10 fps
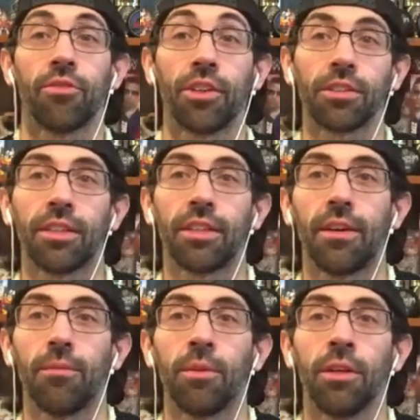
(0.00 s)
fell to
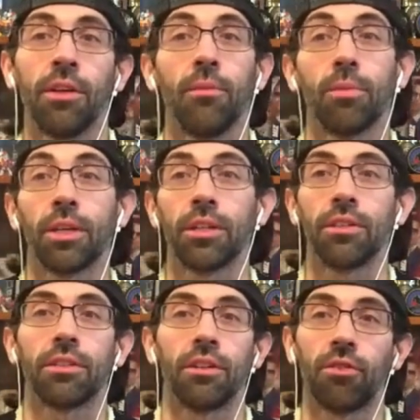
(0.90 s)
them
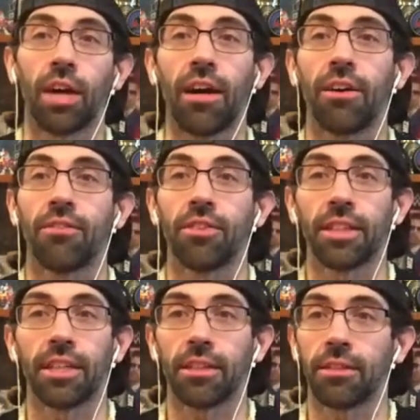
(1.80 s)
because of how
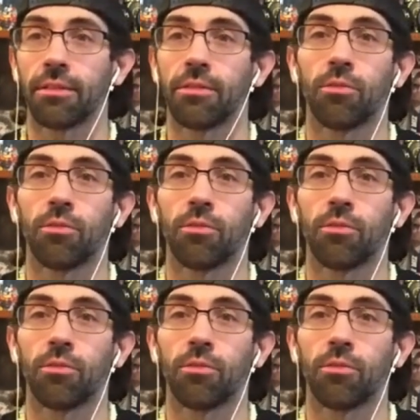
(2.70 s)
everything